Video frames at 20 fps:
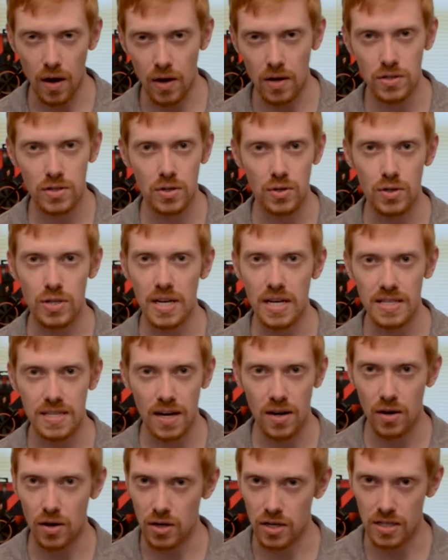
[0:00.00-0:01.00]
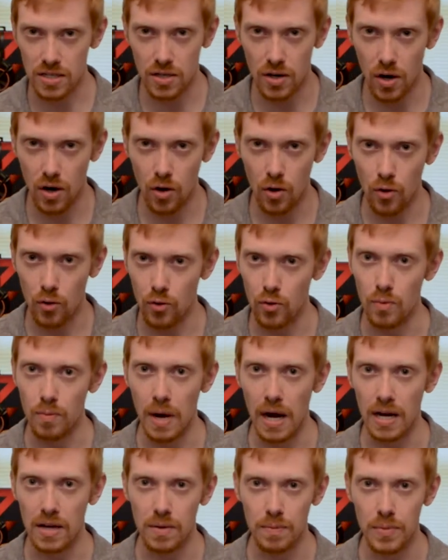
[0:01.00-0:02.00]
also test out her guitar through
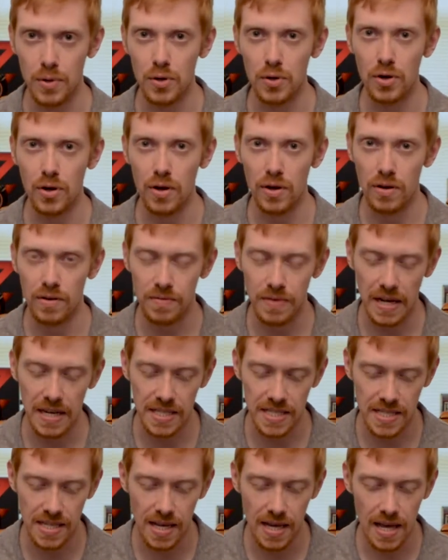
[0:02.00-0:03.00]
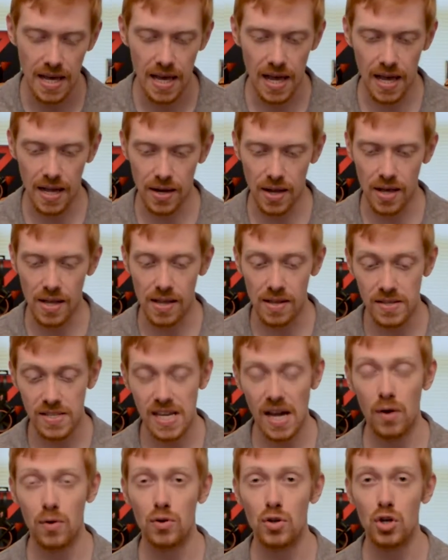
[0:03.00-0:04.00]
my computer interface, and it
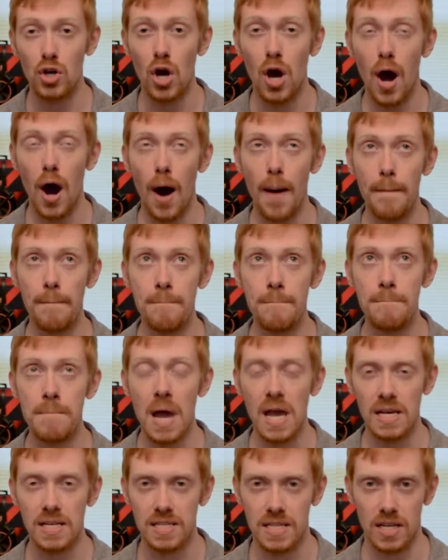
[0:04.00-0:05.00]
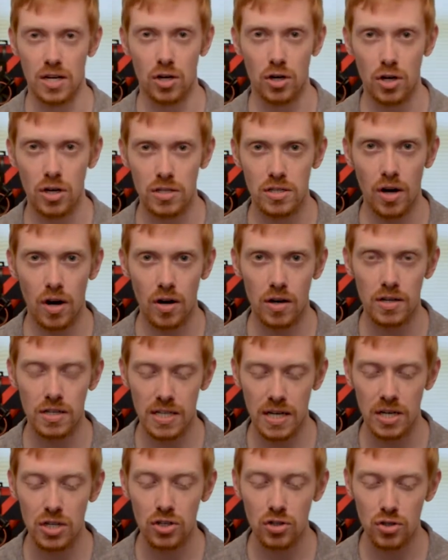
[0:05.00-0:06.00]
sounded amazing. Her guitar
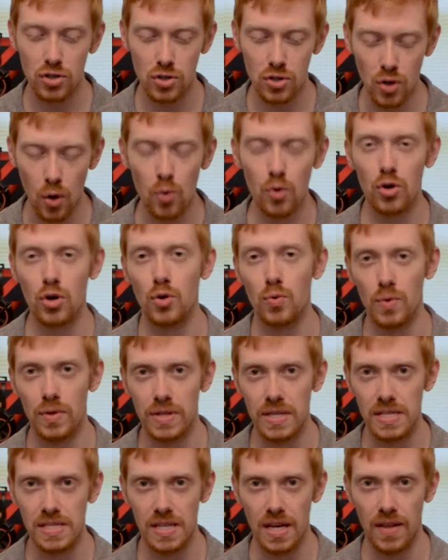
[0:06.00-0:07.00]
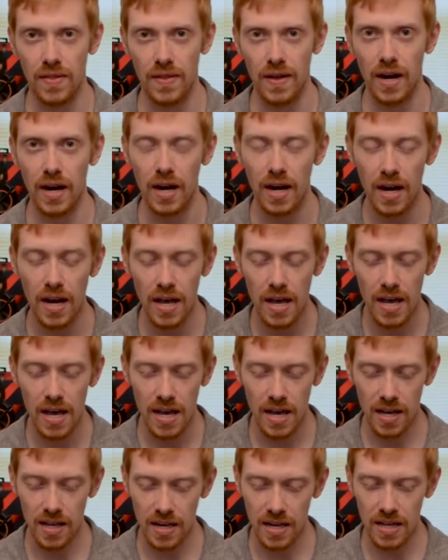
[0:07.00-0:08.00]
sounded so good with these on there,
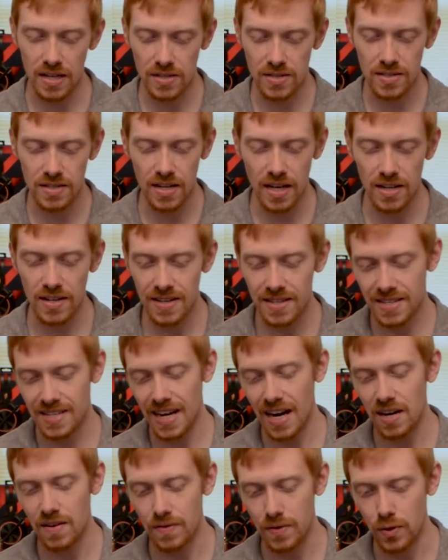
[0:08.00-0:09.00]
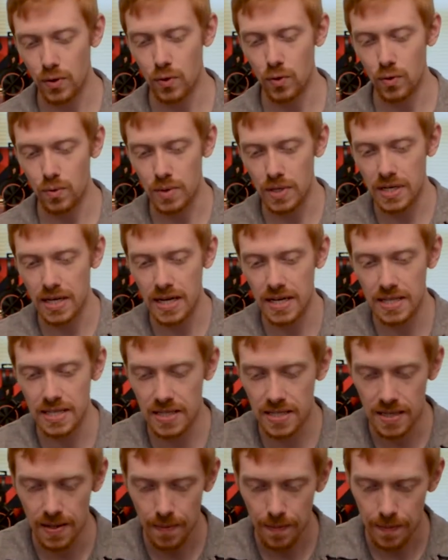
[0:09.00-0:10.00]
and it is kind of cool
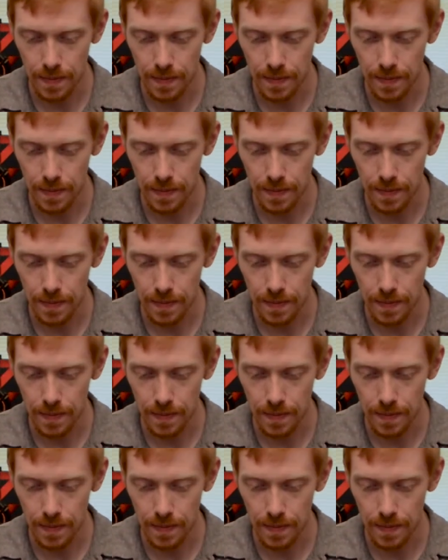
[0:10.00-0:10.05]
because